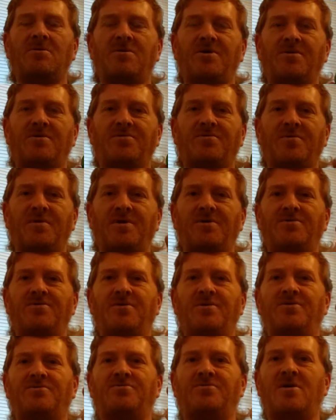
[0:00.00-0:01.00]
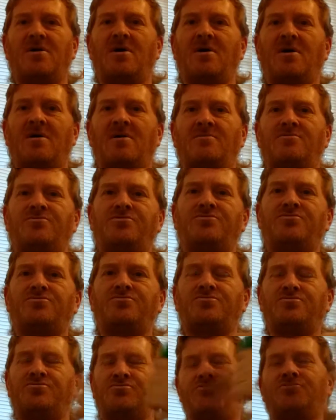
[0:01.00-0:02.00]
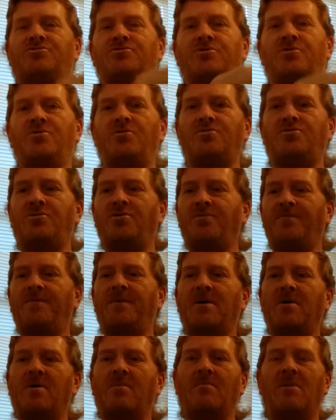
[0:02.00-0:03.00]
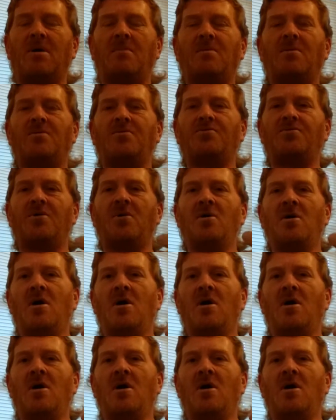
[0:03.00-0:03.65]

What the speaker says: ear twist, it's 2 2-finger bubbles